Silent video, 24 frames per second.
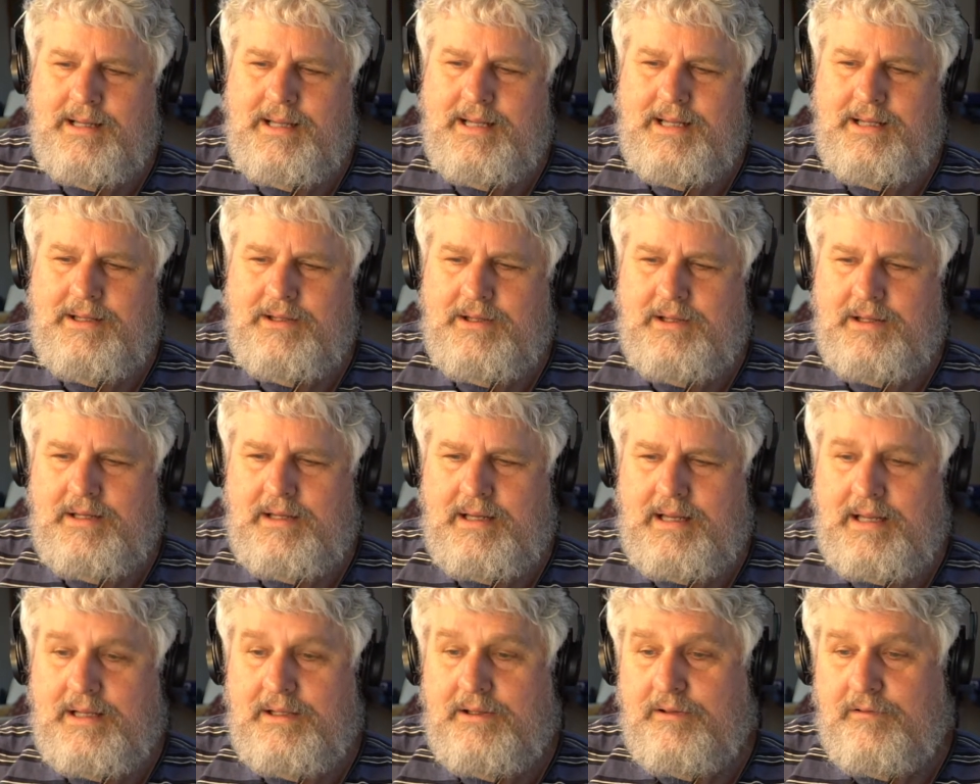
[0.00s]
and
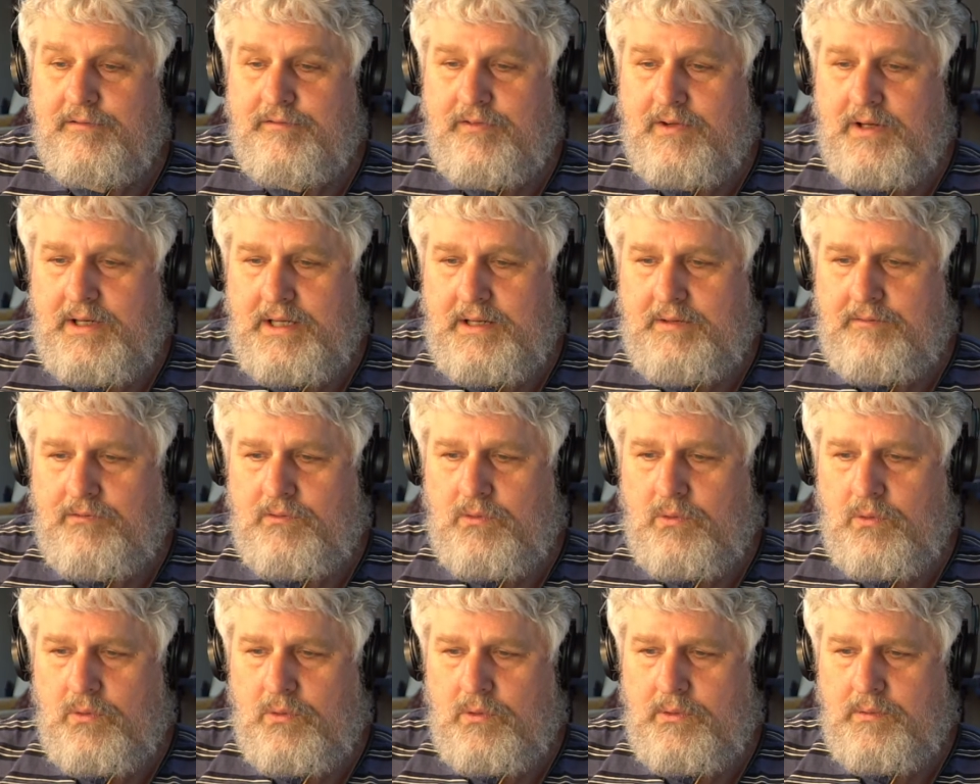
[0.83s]
the 5
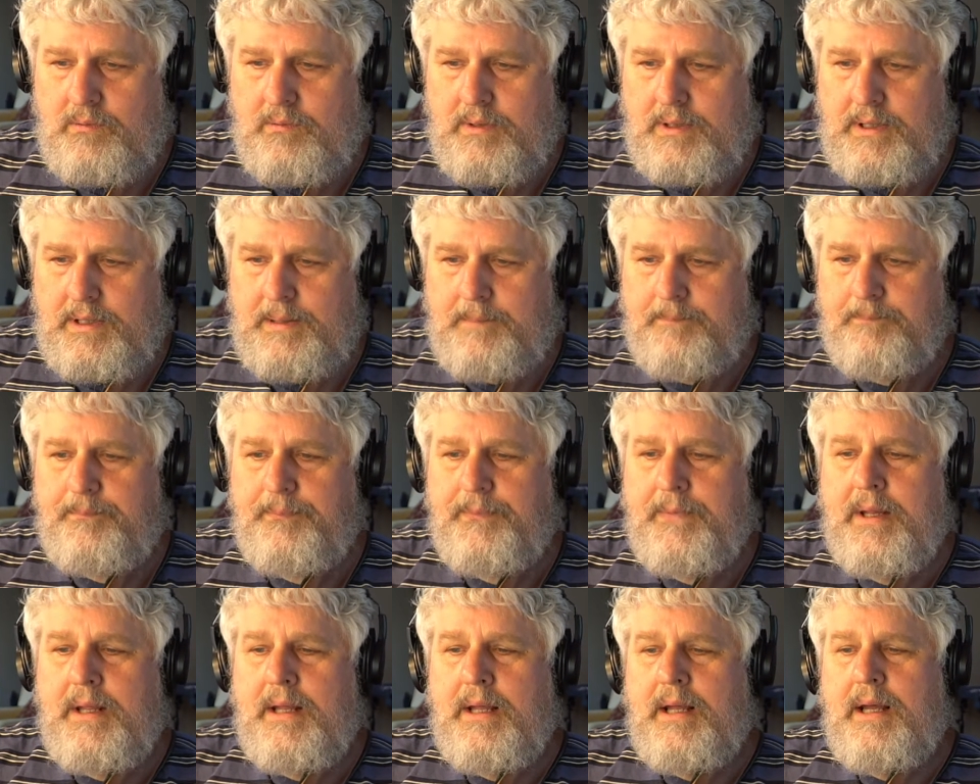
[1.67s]
chord, right?
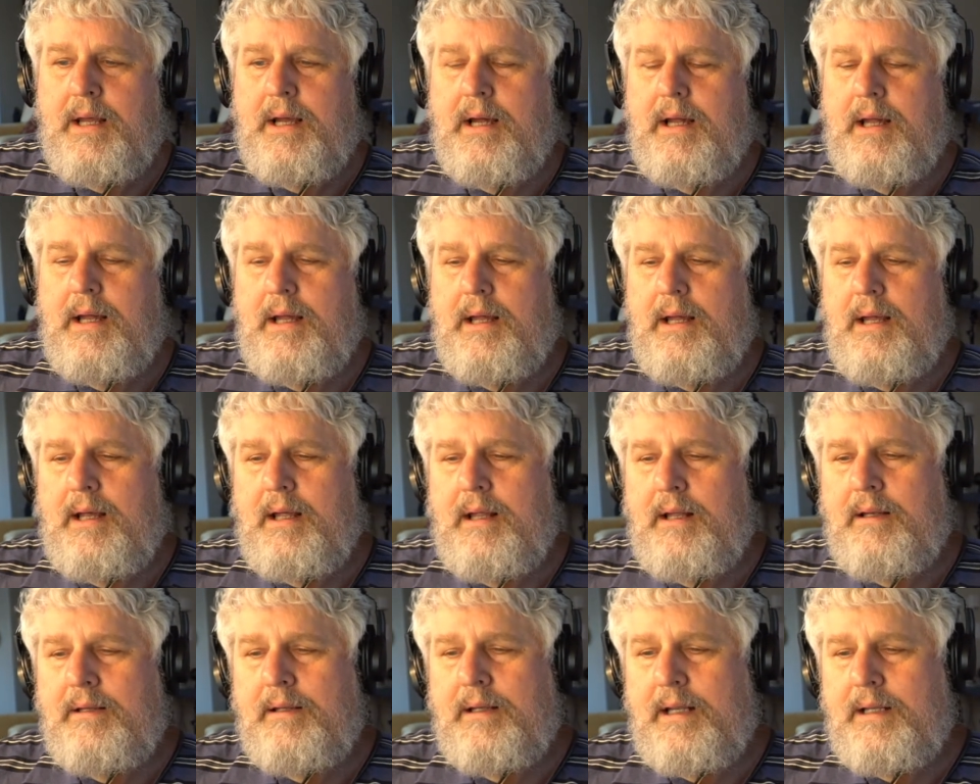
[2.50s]

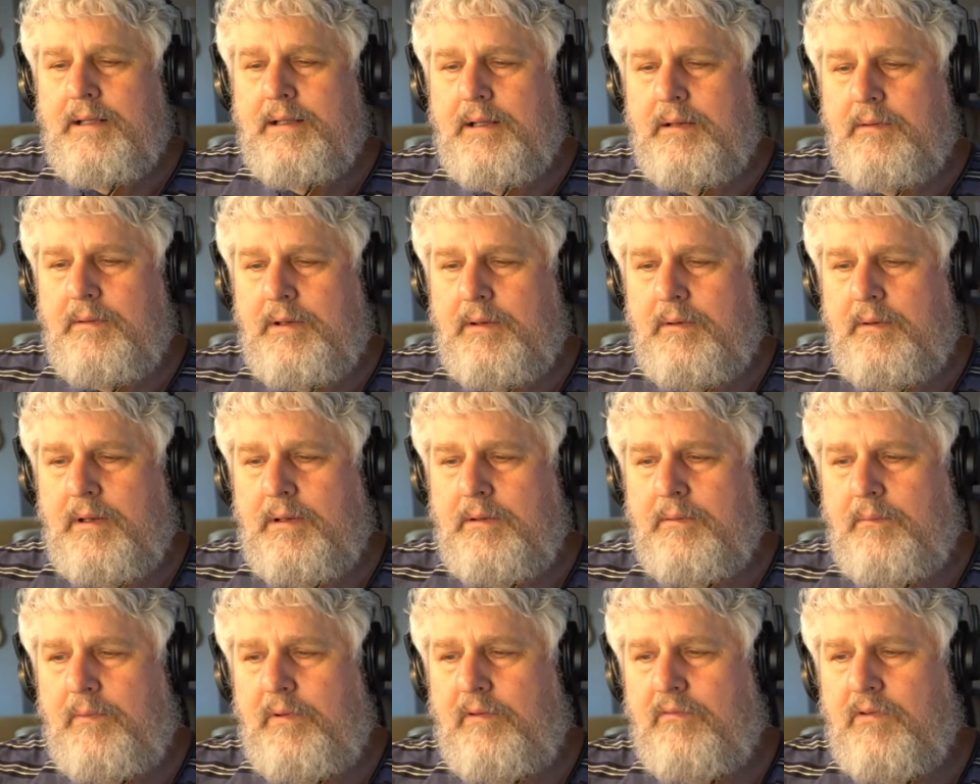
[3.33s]
And
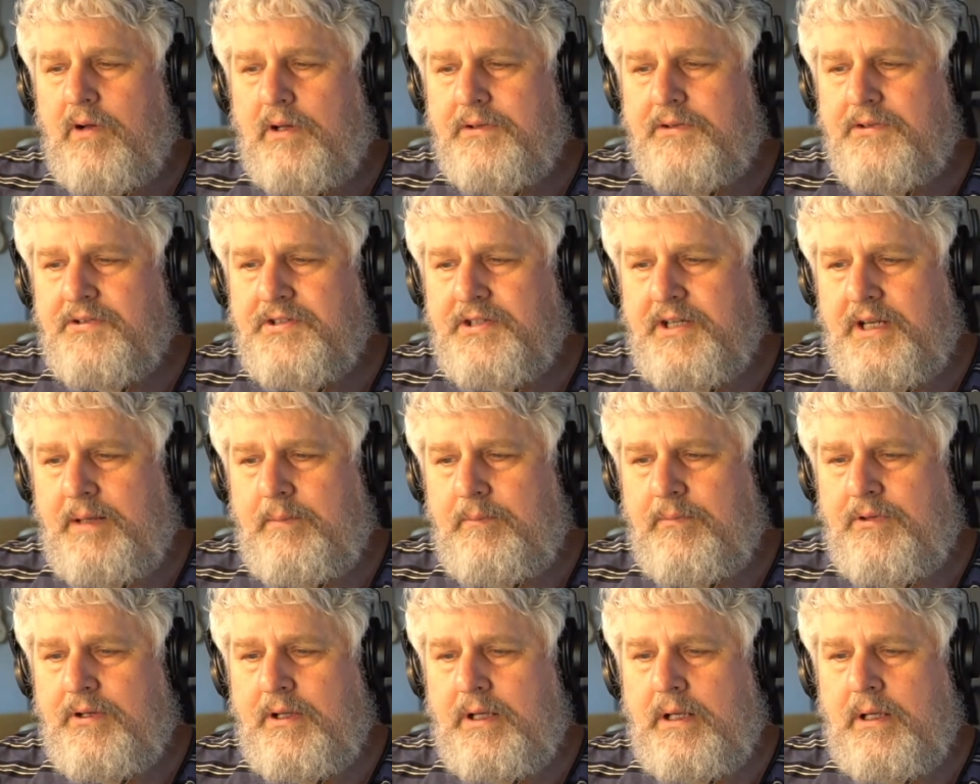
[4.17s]
then we've got the
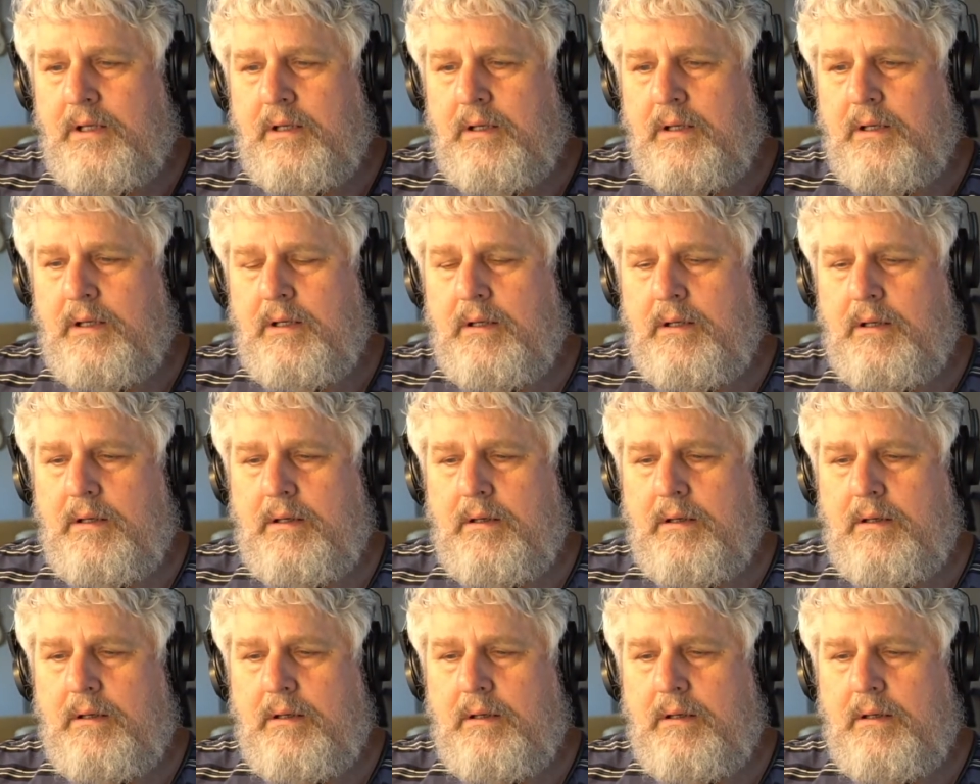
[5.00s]
same thing